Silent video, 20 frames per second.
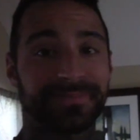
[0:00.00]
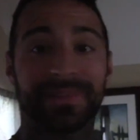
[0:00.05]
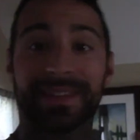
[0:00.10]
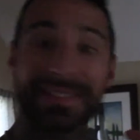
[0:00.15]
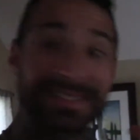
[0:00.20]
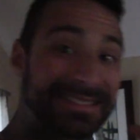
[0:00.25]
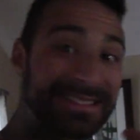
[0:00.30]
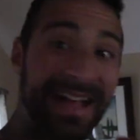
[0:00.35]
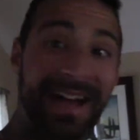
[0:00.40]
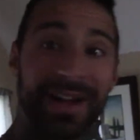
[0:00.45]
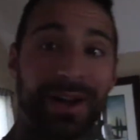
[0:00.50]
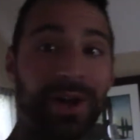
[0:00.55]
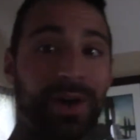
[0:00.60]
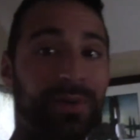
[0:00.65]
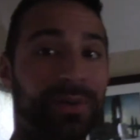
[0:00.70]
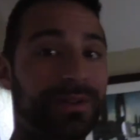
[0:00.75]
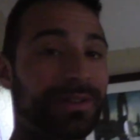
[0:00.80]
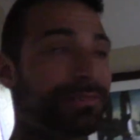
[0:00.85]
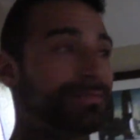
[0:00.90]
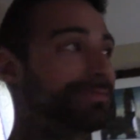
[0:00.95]
It's not
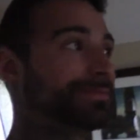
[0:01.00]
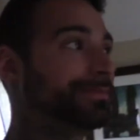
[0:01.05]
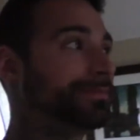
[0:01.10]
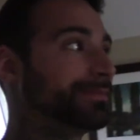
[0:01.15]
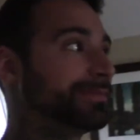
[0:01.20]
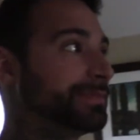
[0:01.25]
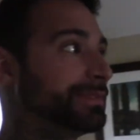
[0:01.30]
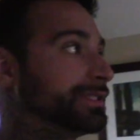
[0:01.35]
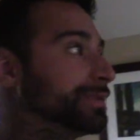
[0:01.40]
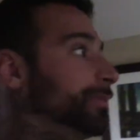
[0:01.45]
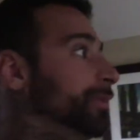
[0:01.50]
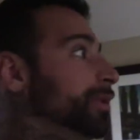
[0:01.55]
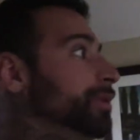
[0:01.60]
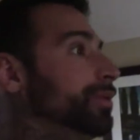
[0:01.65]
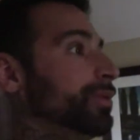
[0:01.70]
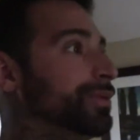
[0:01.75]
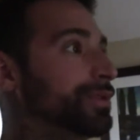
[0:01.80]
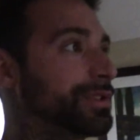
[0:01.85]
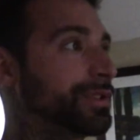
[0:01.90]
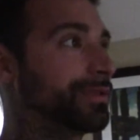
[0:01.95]
going
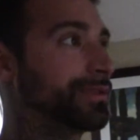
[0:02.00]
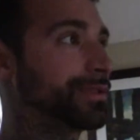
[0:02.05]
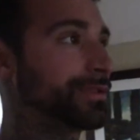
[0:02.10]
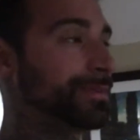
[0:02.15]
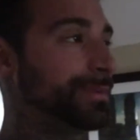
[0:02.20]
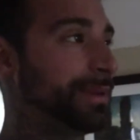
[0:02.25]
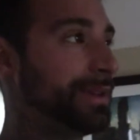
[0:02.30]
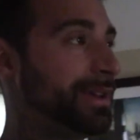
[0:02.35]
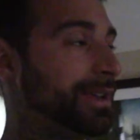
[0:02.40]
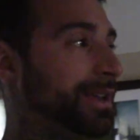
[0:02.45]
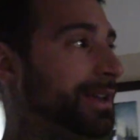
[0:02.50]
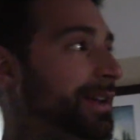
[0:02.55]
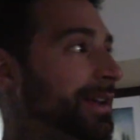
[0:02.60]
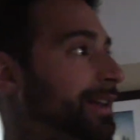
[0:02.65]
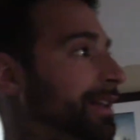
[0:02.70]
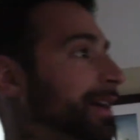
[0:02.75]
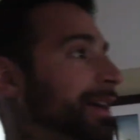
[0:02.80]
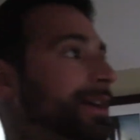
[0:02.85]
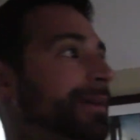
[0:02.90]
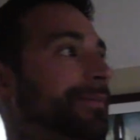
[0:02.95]
smooth, so to speak.
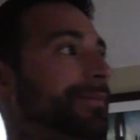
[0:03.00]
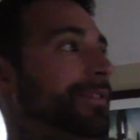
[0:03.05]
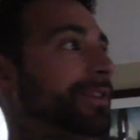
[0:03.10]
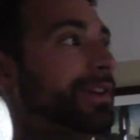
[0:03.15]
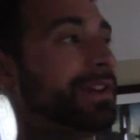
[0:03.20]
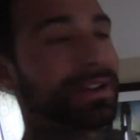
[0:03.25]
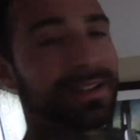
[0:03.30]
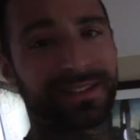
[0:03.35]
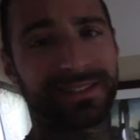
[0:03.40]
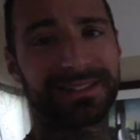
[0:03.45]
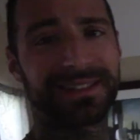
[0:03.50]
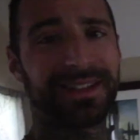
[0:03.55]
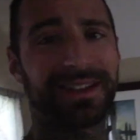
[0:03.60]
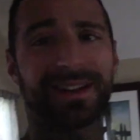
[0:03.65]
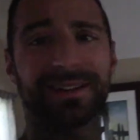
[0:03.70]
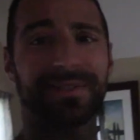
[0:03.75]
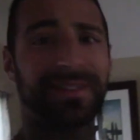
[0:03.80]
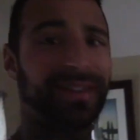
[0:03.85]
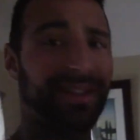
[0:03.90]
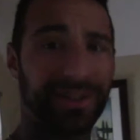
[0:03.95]
Like, I'm forgetting
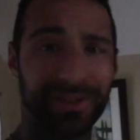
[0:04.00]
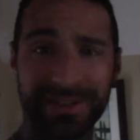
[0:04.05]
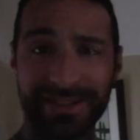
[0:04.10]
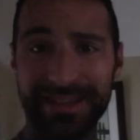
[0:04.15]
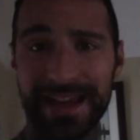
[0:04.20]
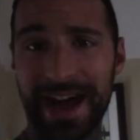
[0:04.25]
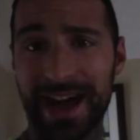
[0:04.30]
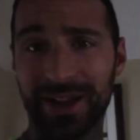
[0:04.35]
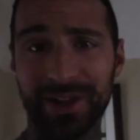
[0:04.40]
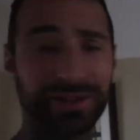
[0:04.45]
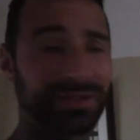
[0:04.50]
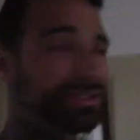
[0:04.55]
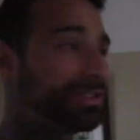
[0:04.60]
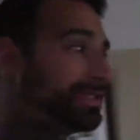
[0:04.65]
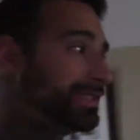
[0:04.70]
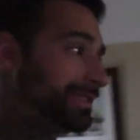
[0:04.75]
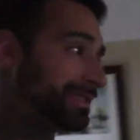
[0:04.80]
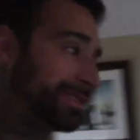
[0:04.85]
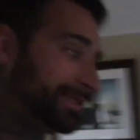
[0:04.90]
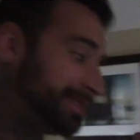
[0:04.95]
stuff, like all these
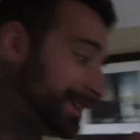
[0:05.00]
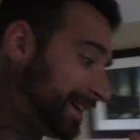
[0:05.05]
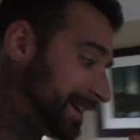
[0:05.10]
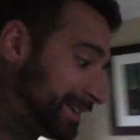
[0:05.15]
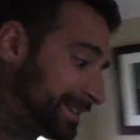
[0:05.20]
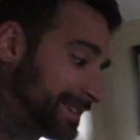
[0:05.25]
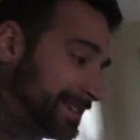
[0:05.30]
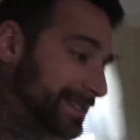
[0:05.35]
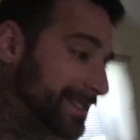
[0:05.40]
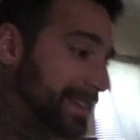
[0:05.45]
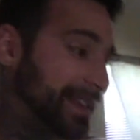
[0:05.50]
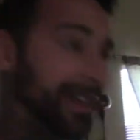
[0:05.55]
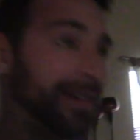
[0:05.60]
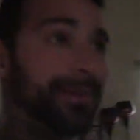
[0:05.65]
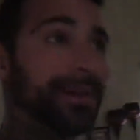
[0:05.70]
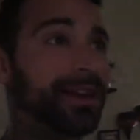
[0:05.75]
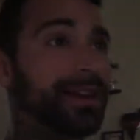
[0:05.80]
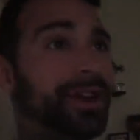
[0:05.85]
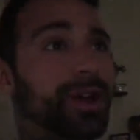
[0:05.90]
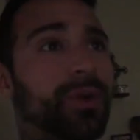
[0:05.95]
allergies and sinuses that come
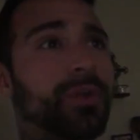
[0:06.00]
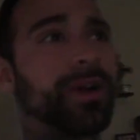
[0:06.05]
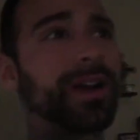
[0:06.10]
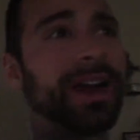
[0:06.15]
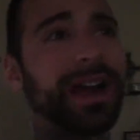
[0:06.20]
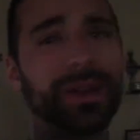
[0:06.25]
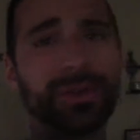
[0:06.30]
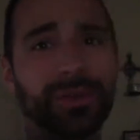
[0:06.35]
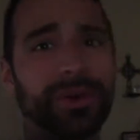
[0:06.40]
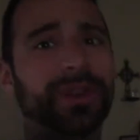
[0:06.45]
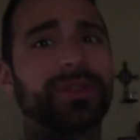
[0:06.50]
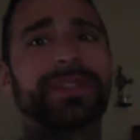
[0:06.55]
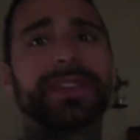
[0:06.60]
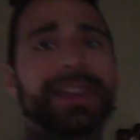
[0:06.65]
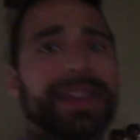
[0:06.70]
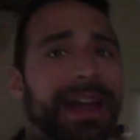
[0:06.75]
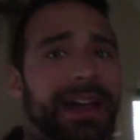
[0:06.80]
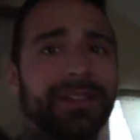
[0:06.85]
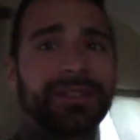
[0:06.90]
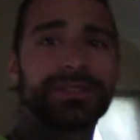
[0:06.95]
out of nowhere, and I don't only
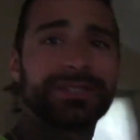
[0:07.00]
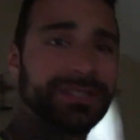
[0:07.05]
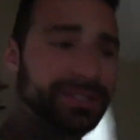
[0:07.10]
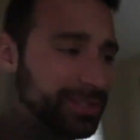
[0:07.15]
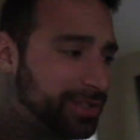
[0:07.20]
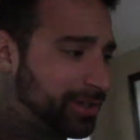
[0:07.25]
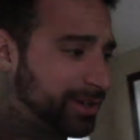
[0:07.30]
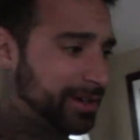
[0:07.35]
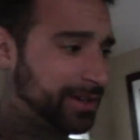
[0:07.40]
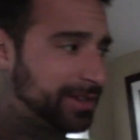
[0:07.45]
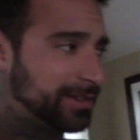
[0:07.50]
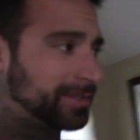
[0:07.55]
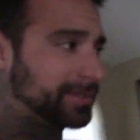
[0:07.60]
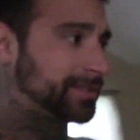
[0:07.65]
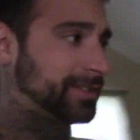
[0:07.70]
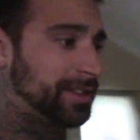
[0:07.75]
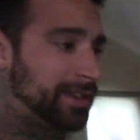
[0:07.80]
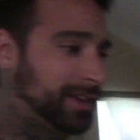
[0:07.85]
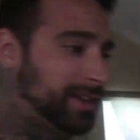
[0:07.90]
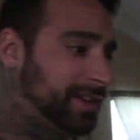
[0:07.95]
get allergies during
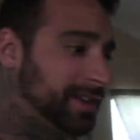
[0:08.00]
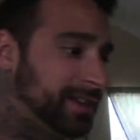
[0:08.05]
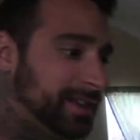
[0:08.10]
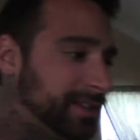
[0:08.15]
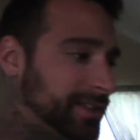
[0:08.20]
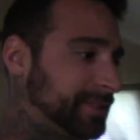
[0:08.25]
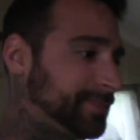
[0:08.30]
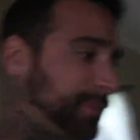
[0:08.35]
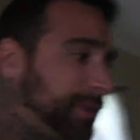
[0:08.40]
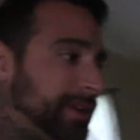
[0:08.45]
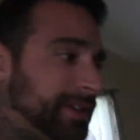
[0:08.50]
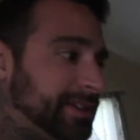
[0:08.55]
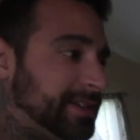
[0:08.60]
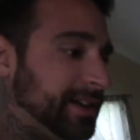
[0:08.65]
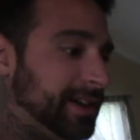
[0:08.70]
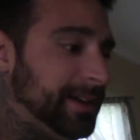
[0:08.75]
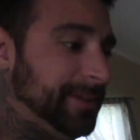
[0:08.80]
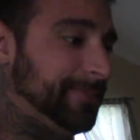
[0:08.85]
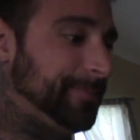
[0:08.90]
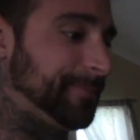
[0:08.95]

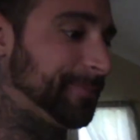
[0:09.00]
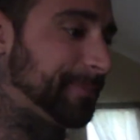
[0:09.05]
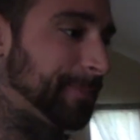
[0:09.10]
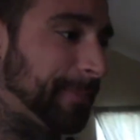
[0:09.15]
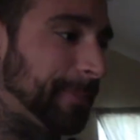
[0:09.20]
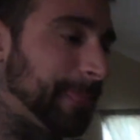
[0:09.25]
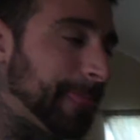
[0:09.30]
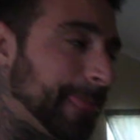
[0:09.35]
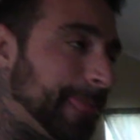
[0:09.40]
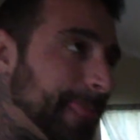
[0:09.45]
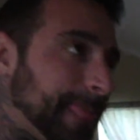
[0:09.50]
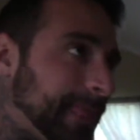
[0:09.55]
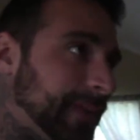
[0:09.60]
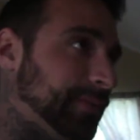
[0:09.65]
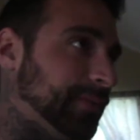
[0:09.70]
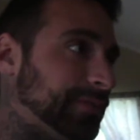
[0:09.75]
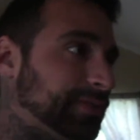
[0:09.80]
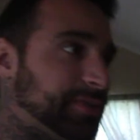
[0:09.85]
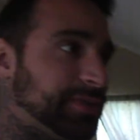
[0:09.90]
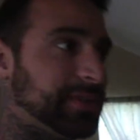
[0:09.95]
springtime
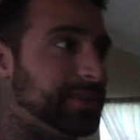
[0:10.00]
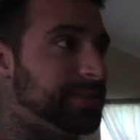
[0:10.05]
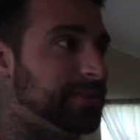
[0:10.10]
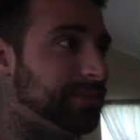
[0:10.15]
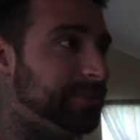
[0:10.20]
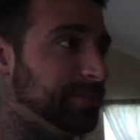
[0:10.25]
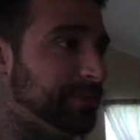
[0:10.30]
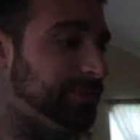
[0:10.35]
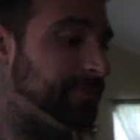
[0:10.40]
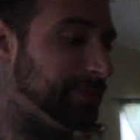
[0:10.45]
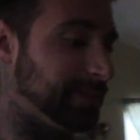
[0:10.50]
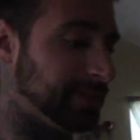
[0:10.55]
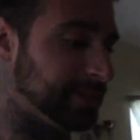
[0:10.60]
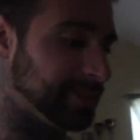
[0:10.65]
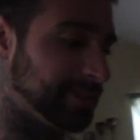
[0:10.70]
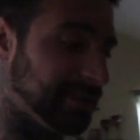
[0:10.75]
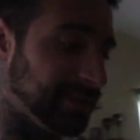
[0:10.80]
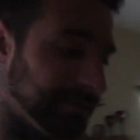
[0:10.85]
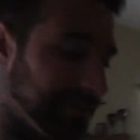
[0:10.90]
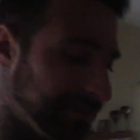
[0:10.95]
when trees are blooming.
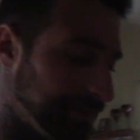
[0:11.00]
So,